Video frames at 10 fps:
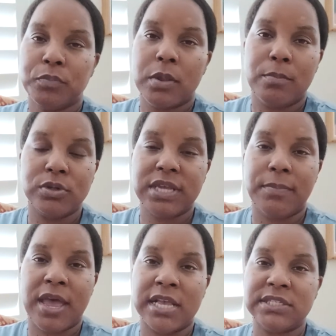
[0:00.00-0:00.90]

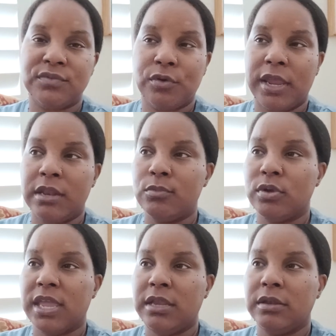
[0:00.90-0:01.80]
multi-pass for Animal
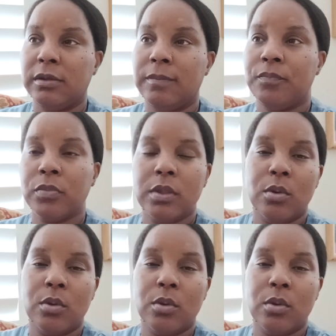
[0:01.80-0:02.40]
Kingdom